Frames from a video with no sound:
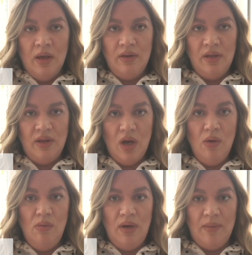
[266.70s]
I think the
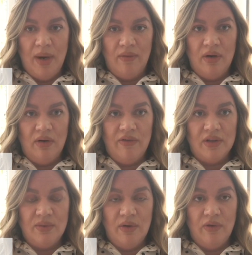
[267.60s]
only barrier I've had
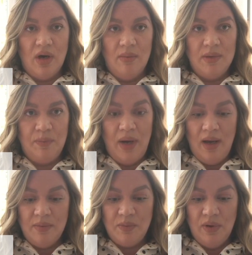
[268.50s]
to overcome is
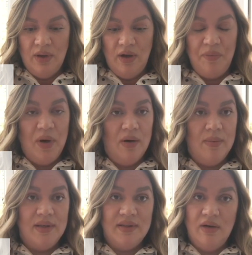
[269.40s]
perhaps one that I put up
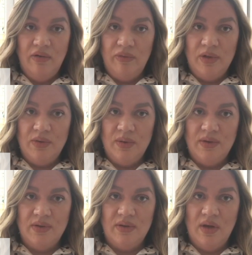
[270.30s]
myself, which
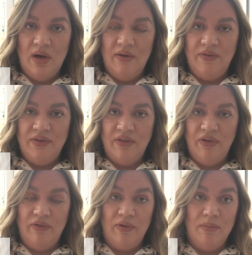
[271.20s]
was that I've
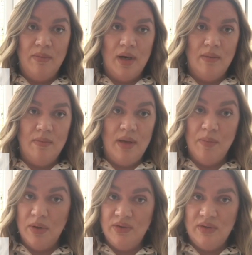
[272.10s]
suffered from
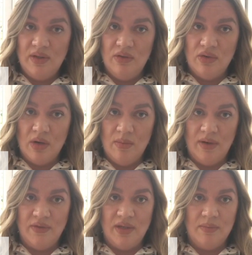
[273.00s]
imposter syndrome when
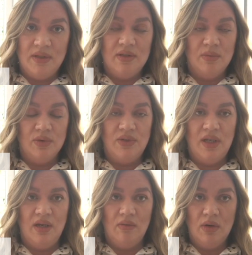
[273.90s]
I've stepped into more
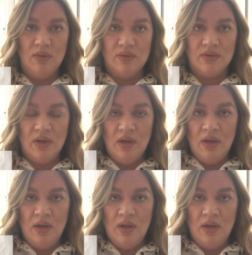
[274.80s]
senior roles.